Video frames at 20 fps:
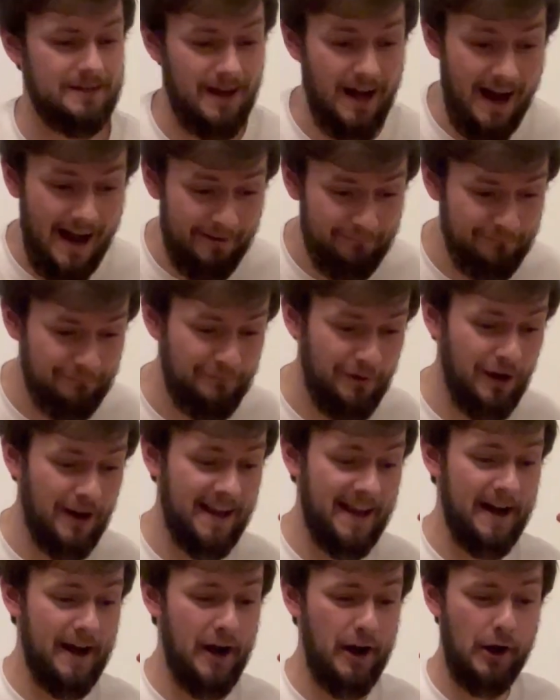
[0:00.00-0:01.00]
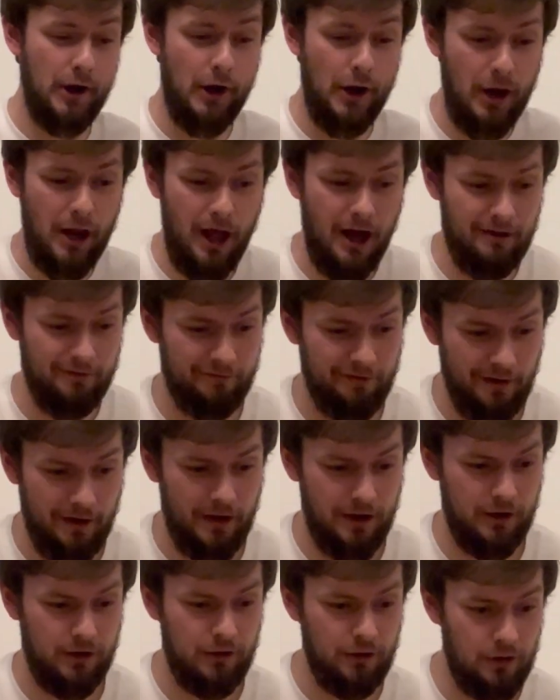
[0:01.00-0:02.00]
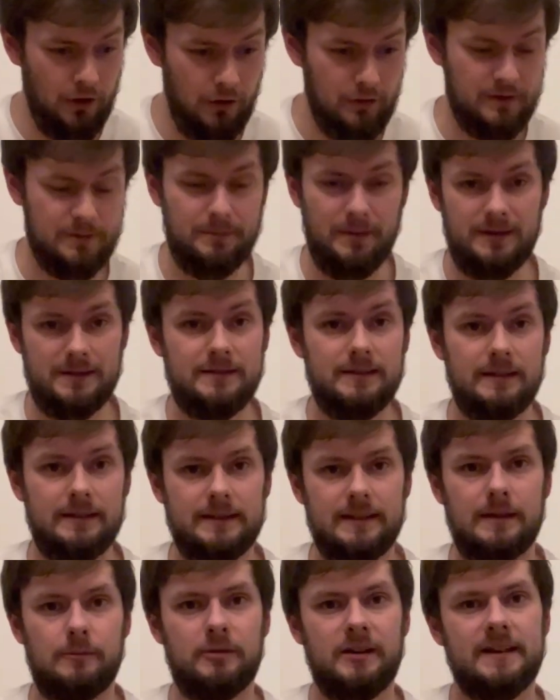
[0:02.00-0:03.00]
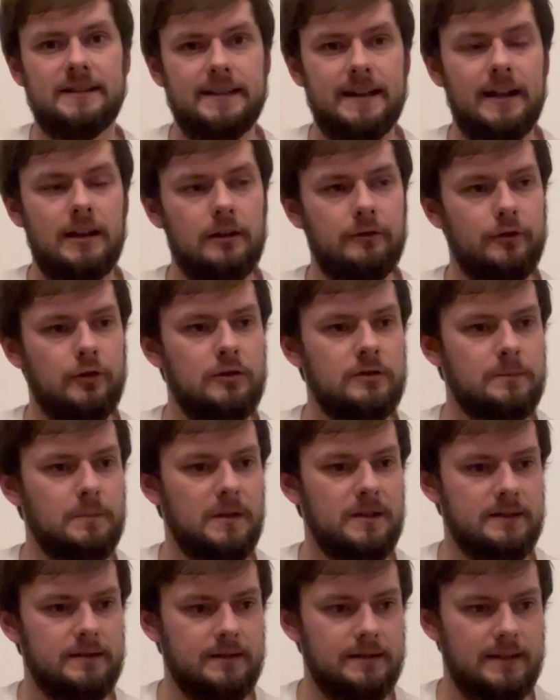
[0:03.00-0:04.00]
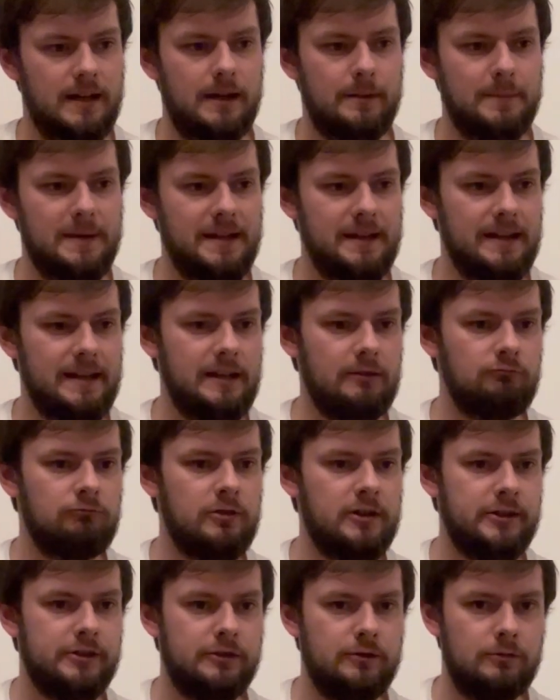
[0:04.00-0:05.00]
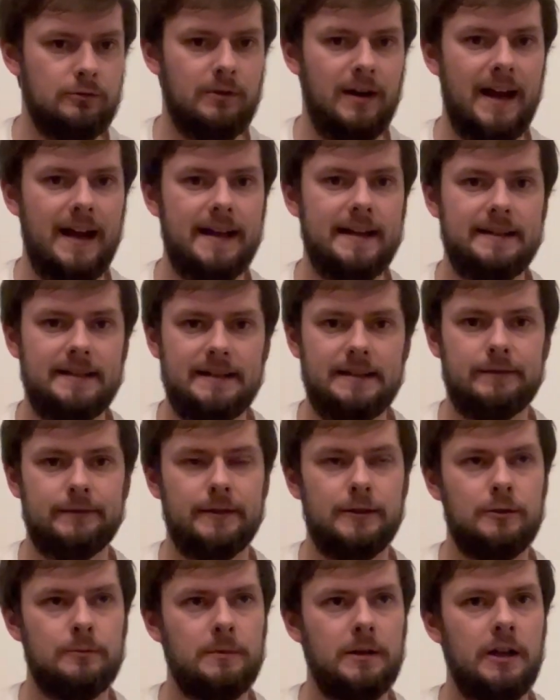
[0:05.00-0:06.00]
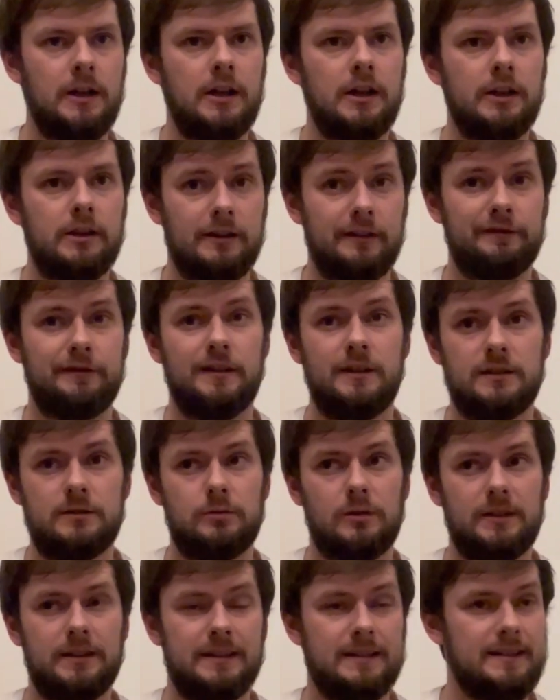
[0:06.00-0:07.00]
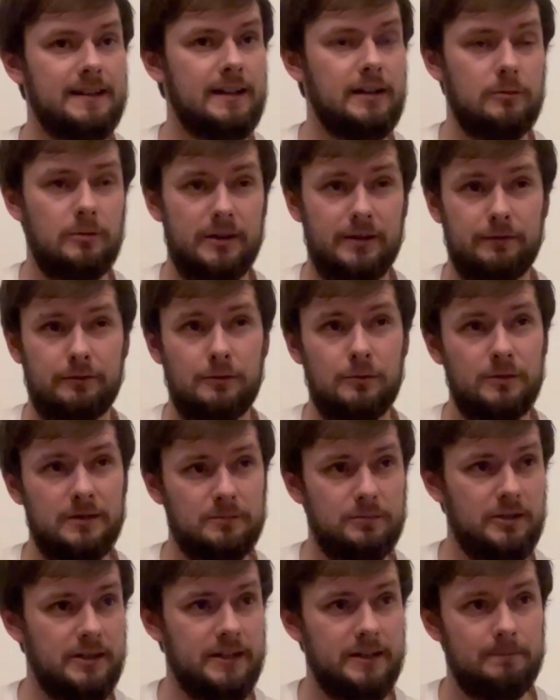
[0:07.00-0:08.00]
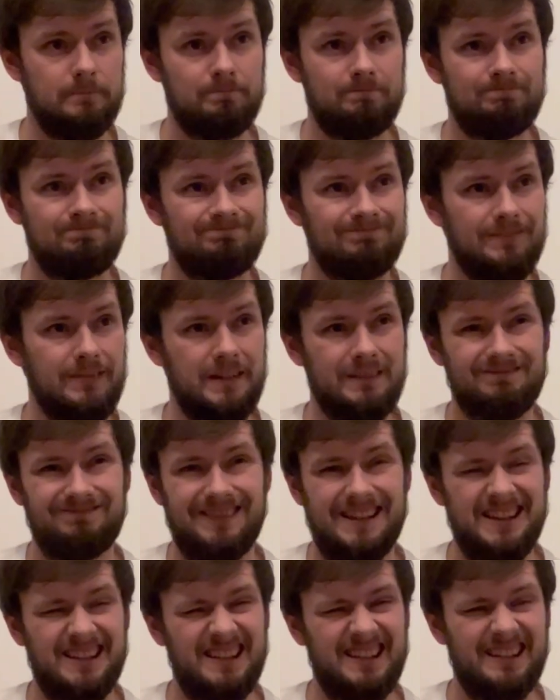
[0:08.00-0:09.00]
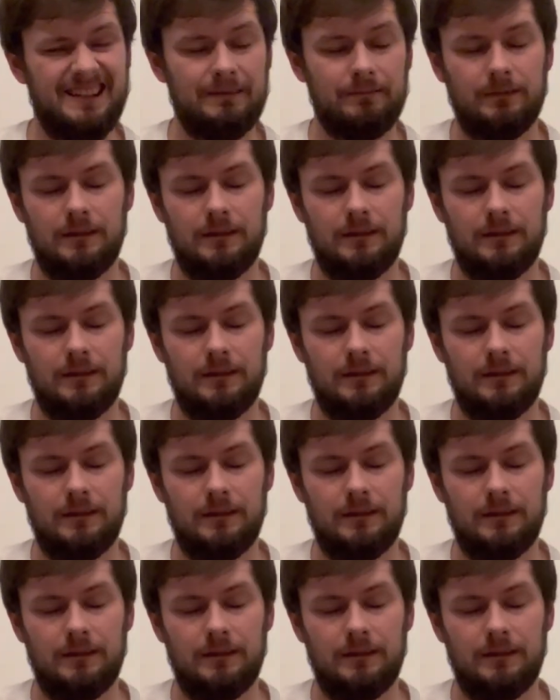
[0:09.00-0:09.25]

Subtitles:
I fucking love Ghostbusters. And when I say I love Ghostbusters, I mean the original 80s film. The first one. The second one I thought was pretty, yeah.